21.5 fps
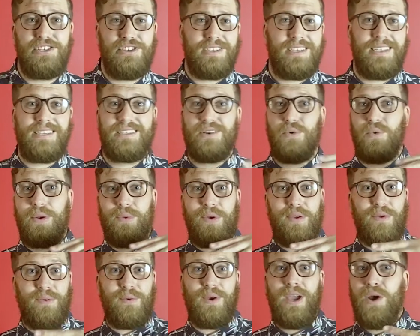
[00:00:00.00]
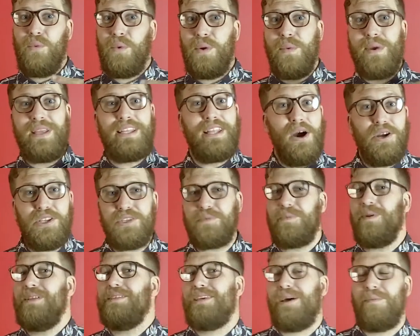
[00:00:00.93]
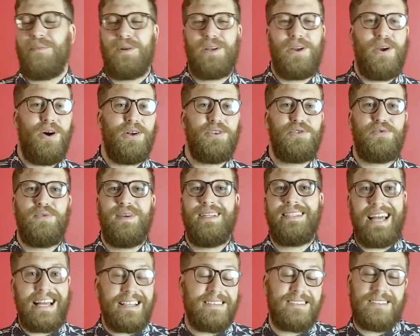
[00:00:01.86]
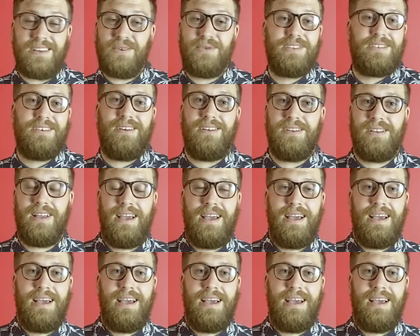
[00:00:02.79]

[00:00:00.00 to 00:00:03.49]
You see, so when we when we don't spend time in God's word, that's the result.